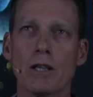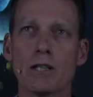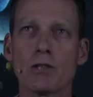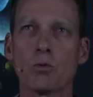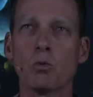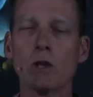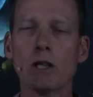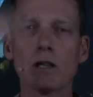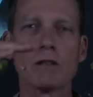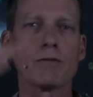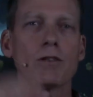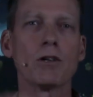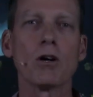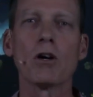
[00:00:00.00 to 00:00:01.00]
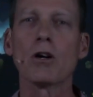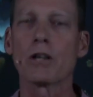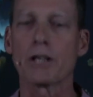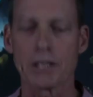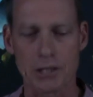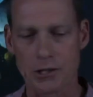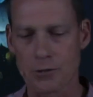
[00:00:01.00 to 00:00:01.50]
this will of God
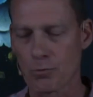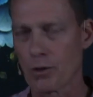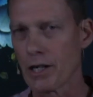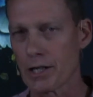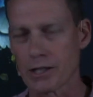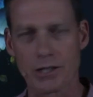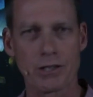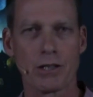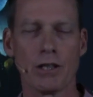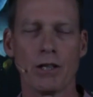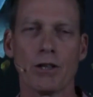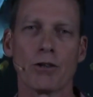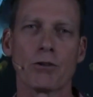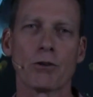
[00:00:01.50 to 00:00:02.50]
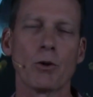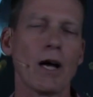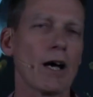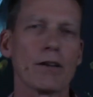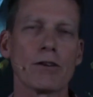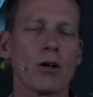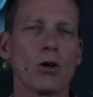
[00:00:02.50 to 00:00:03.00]
expressed
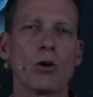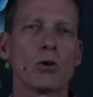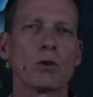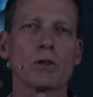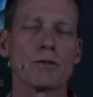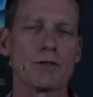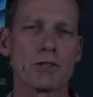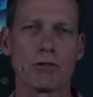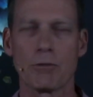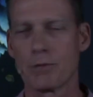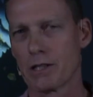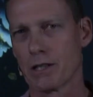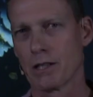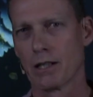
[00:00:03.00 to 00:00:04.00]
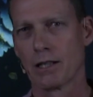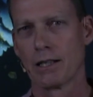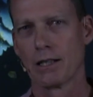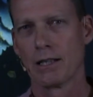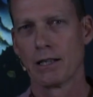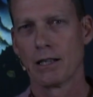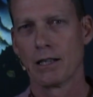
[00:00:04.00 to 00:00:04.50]
throughout the whole of Scripture.
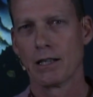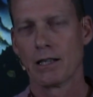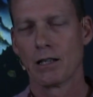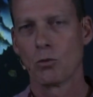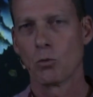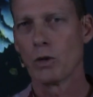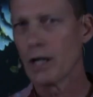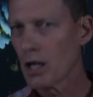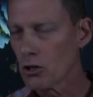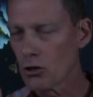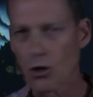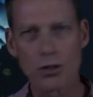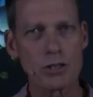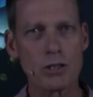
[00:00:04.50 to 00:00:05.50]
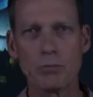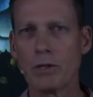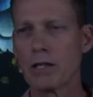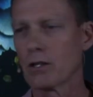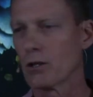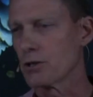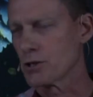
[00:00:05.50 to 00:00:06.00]
We are not to
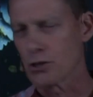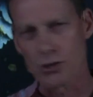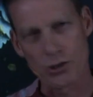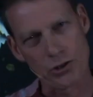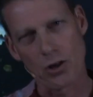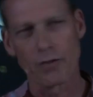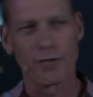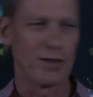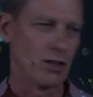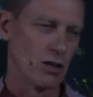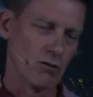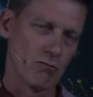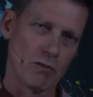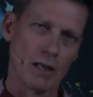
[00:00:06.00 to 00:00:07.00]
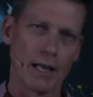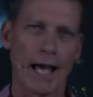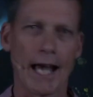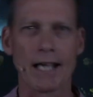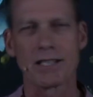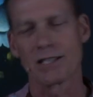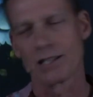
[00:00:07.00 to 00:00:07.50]
be those who soften it and
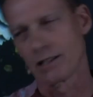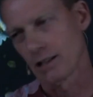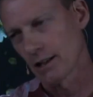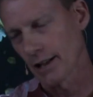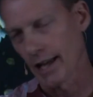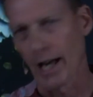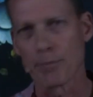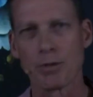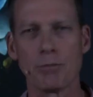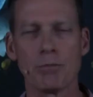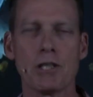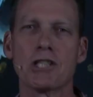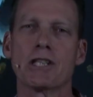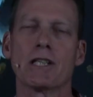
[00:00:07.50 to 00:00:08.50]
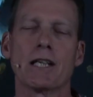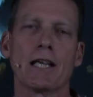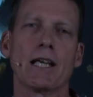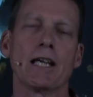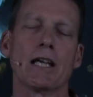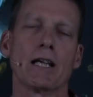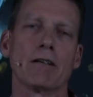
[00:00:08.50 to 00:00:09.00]
relax it and allow permission
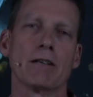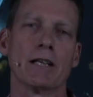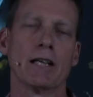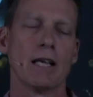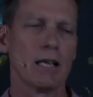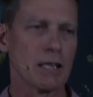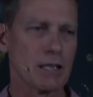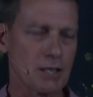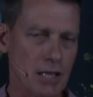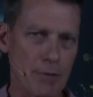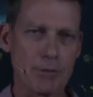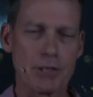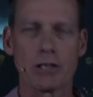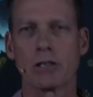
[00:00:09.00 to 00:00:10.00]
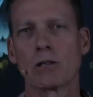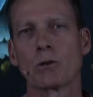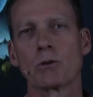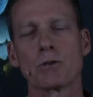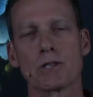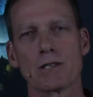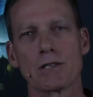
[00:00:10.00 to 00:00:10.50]
here and exemption
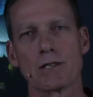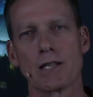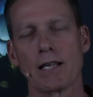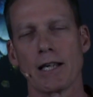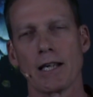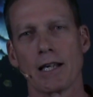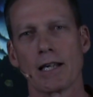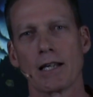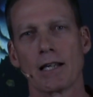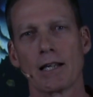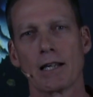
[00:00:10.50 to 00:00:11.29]
clauses there.